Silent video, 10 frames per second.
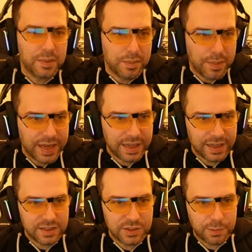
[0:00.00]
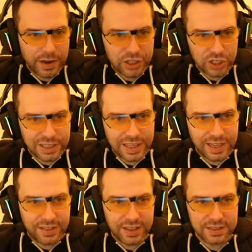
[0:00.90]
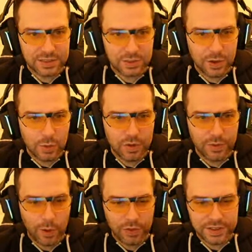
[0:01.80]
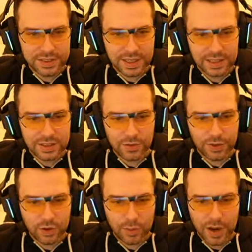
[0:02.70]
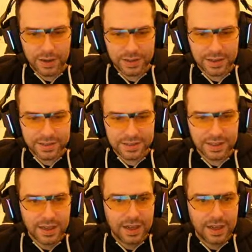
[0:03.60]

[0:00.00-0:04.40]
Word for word: making a spreadsheet like this, you know, with all the skills of the commanders.